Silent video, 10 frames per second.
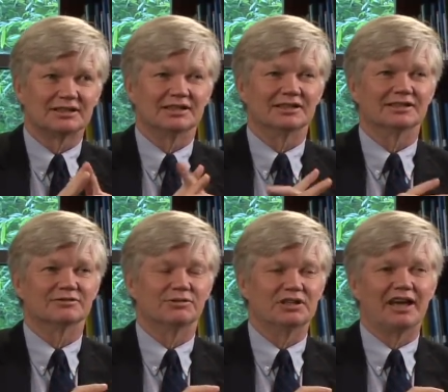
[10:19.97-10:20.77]
Uh,
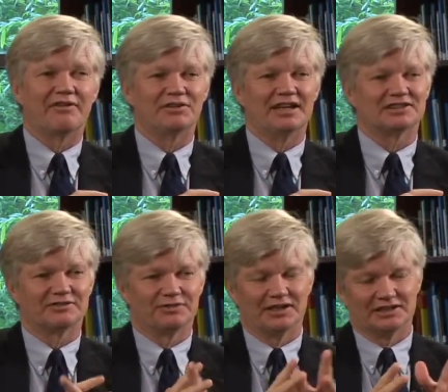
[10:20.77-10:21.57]
we have yet
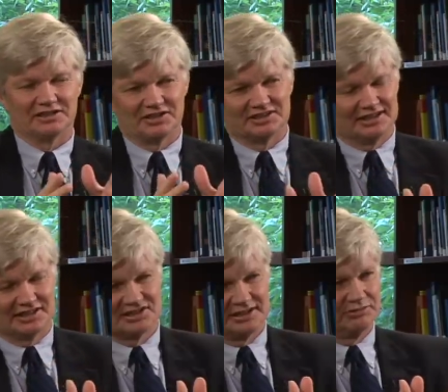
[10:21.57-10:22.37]
to find the
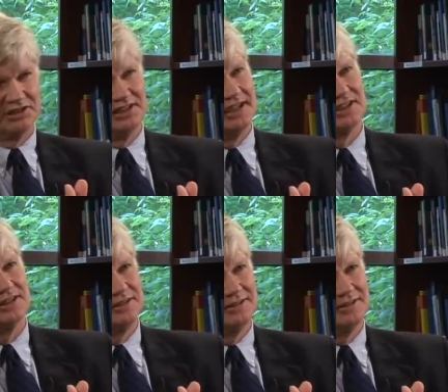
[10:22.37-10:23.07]
test that will detect